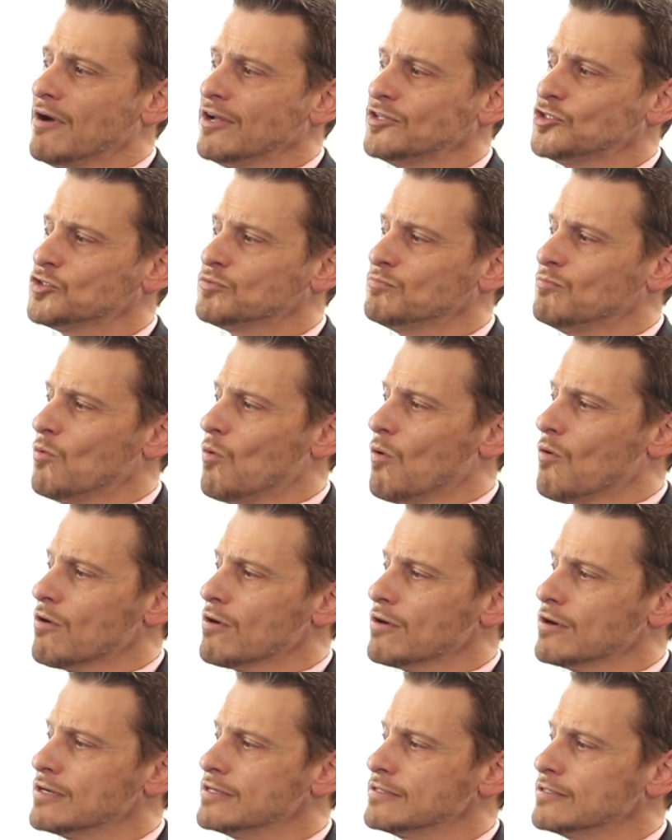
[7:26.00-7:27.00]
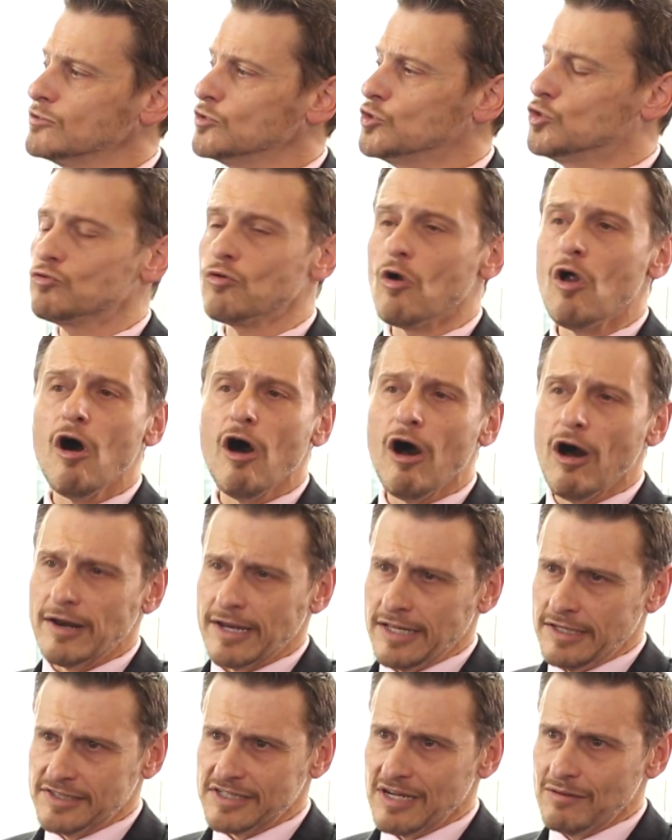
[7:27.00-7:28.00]
much more
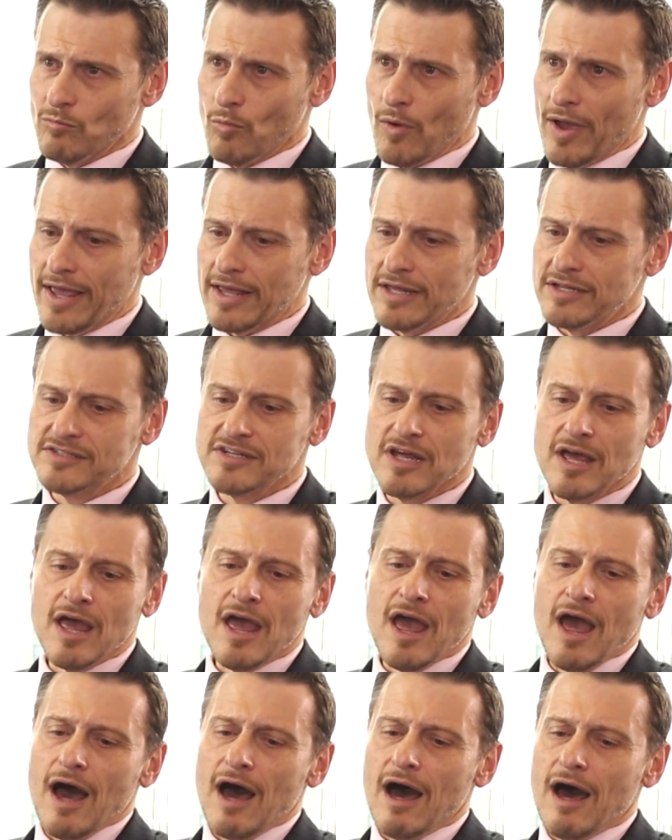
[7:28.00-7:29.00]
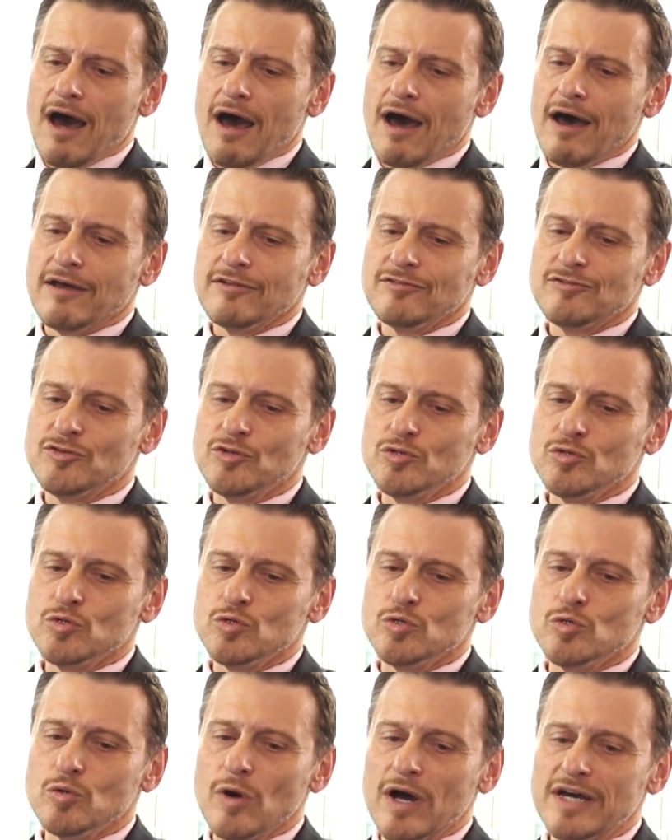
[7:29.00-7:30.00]
drawn in some ways
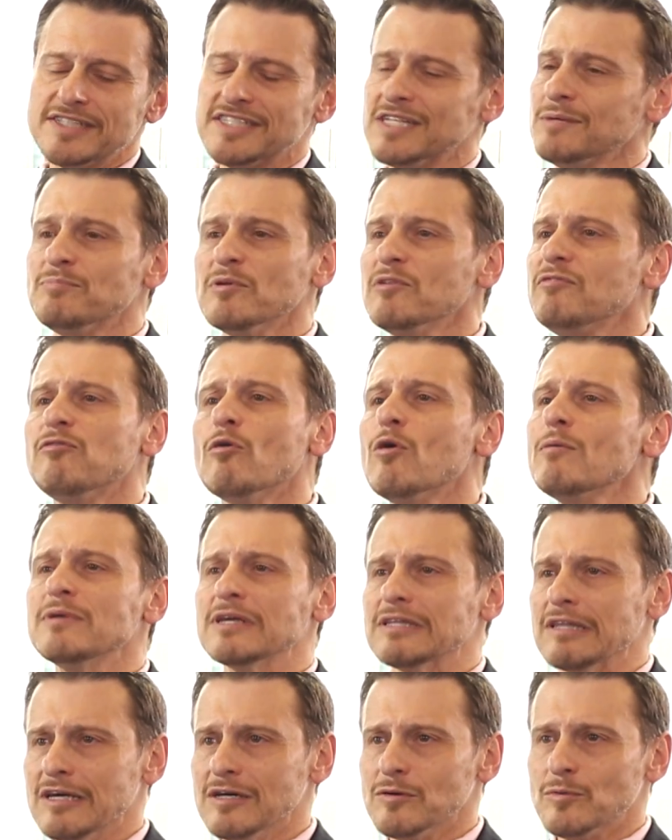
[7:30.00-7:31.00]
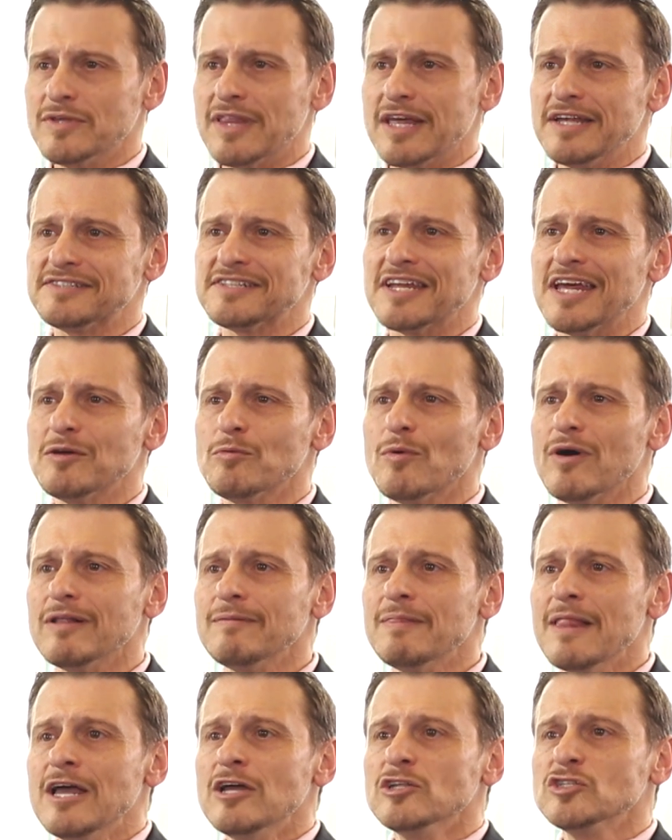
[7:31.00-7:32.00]
to a simple formula where they say,
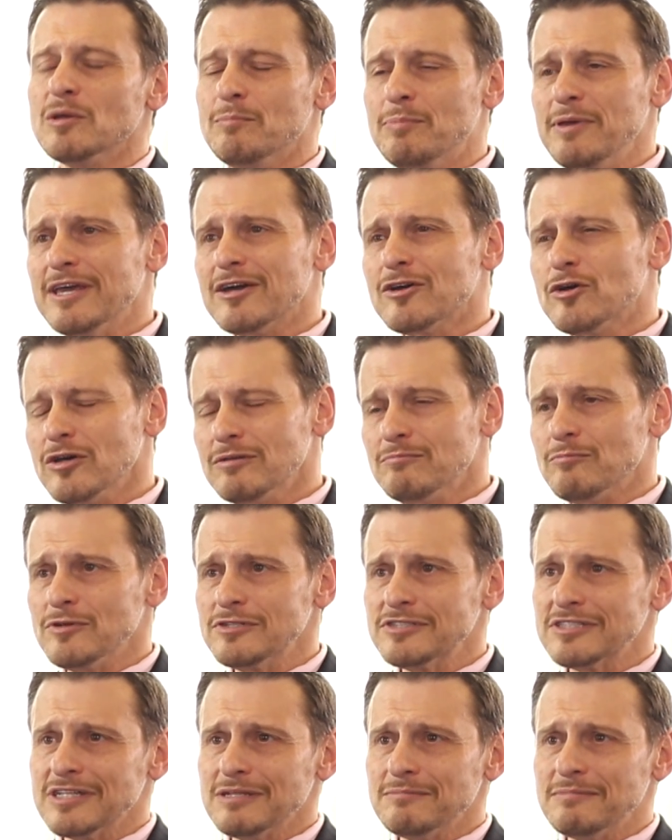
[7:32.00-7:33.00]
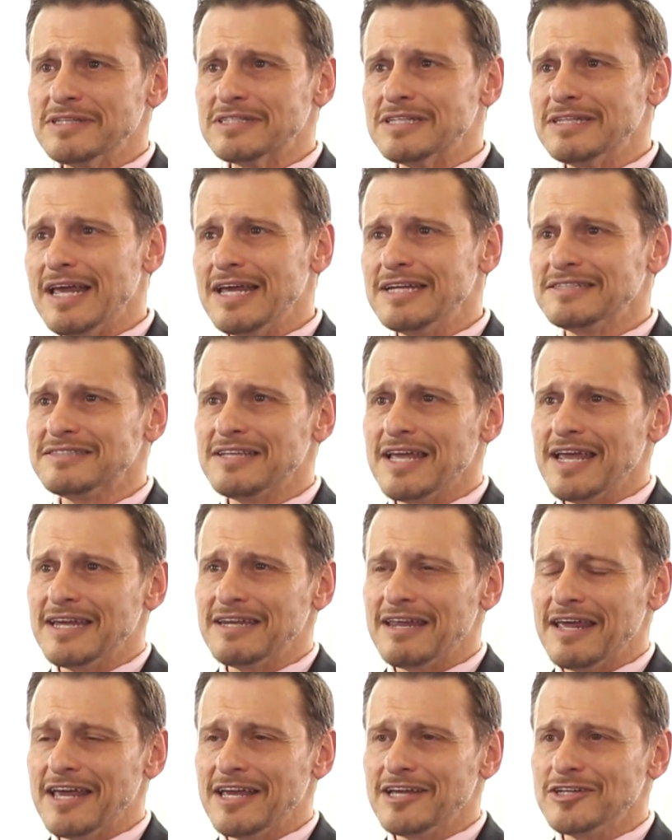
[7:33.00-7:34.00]
well, to be a good Muslim in today's
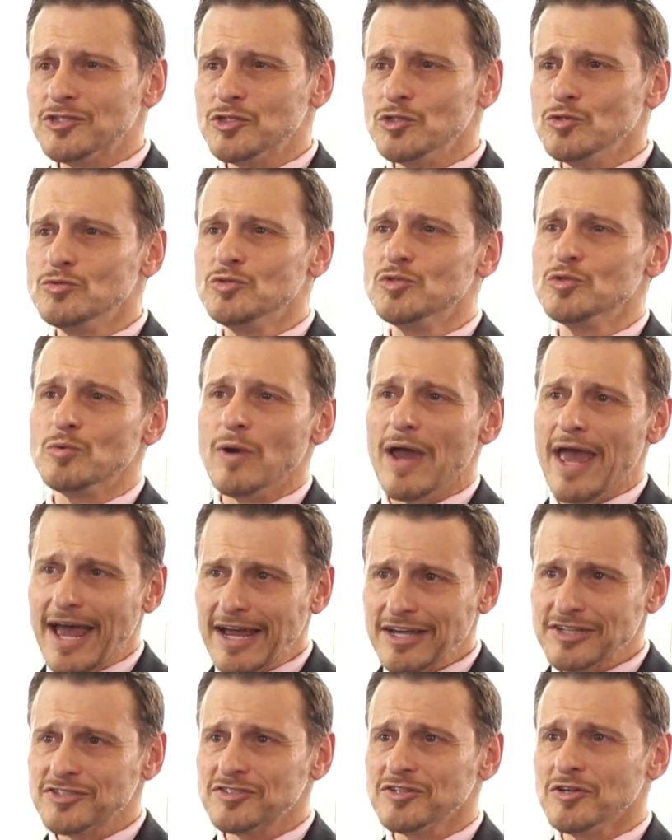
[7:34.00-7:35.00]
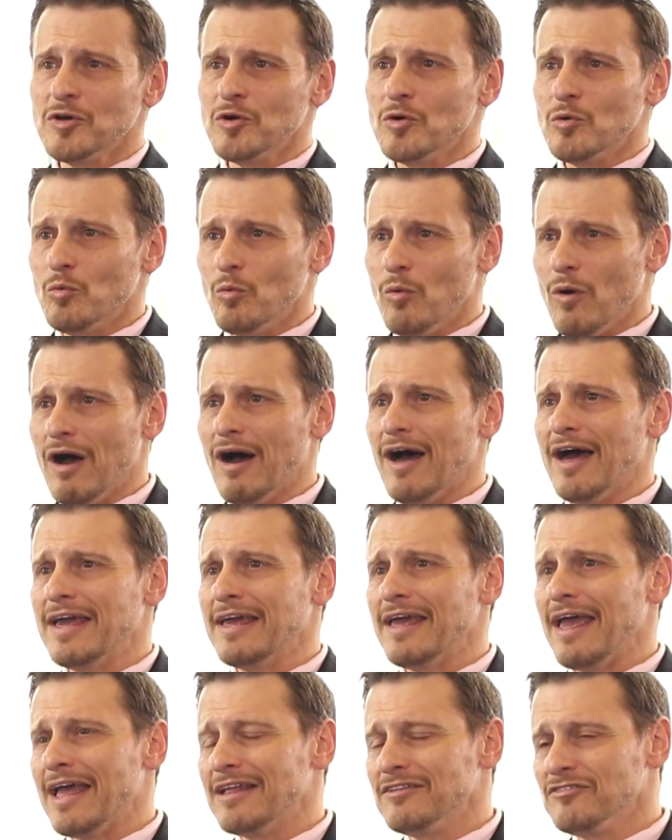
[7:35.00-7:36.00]
day and age, you do X,
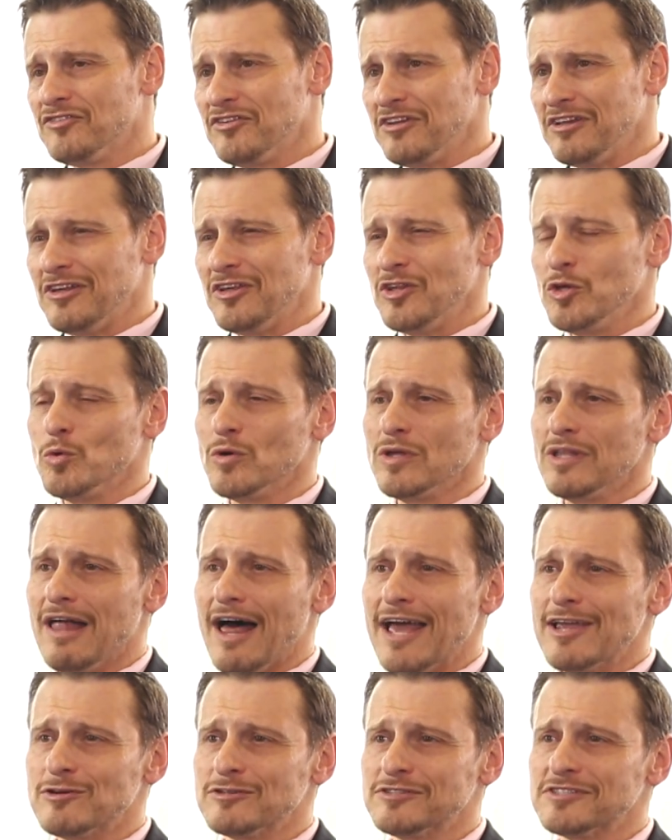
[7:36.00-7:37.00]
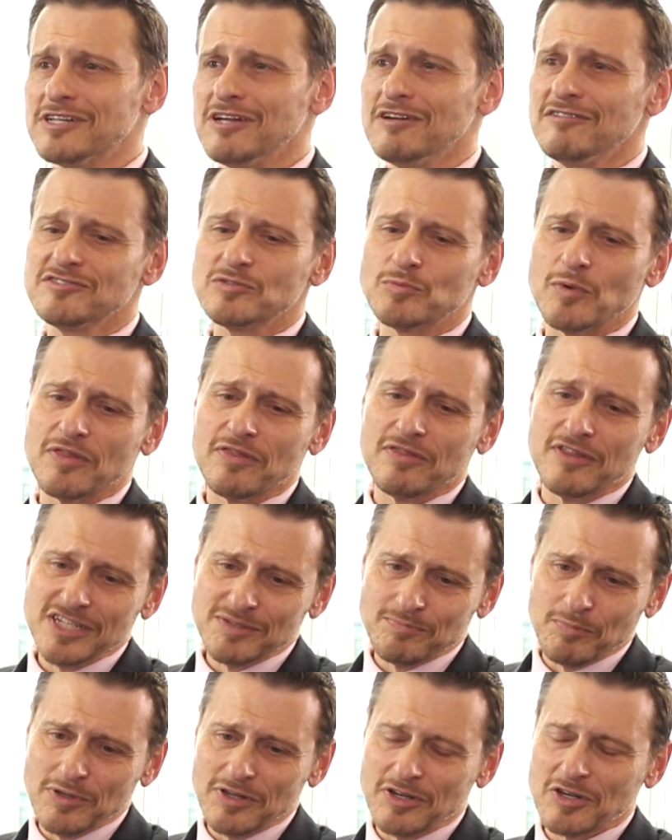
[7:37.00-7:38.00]
Y, and Z. You ally yourselves with
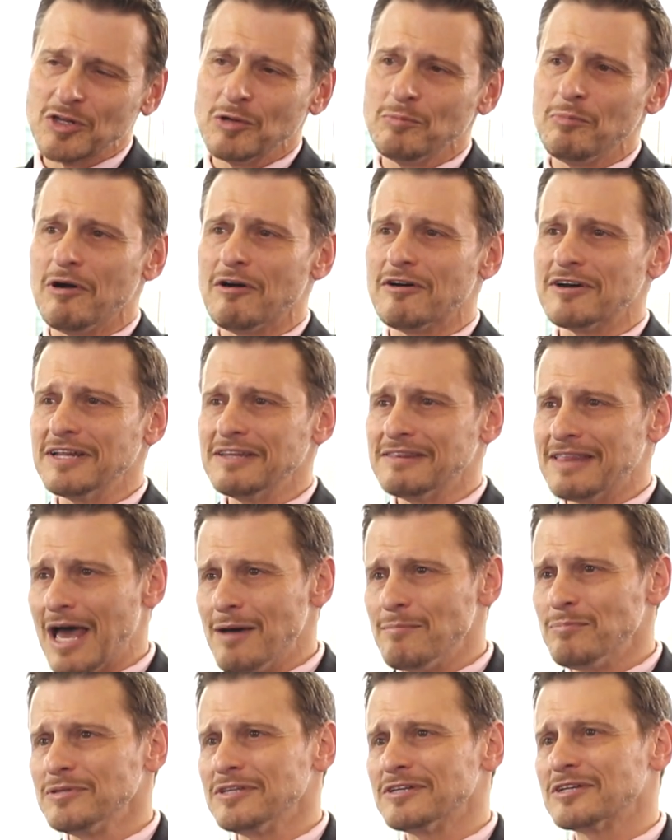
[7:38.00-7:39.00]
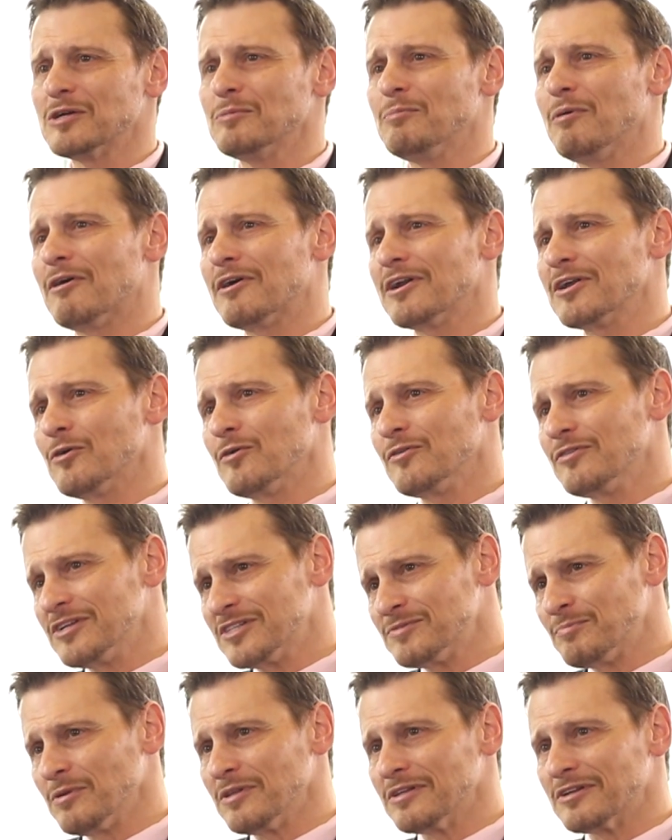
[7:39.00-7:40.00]
this political party, that political party, or
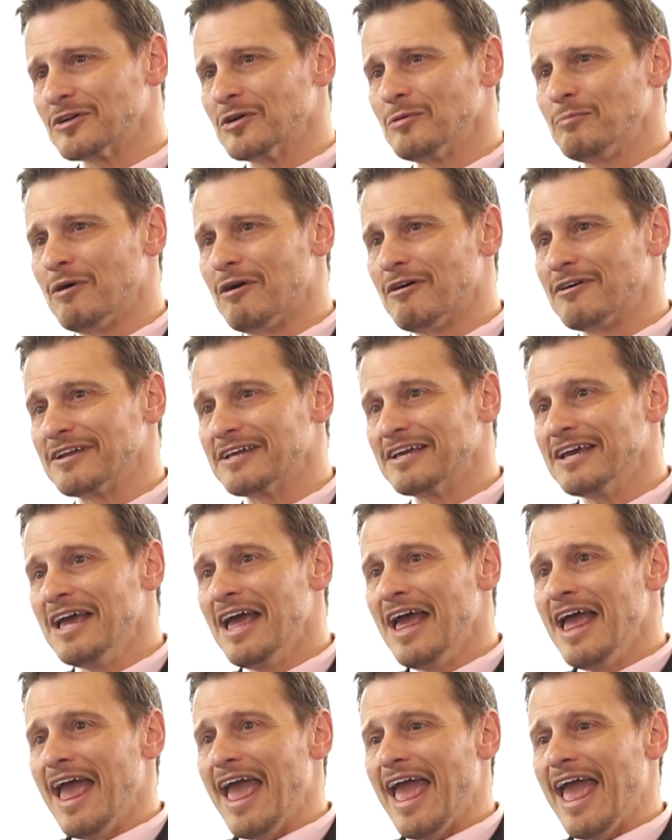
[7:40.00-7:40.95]
this political party.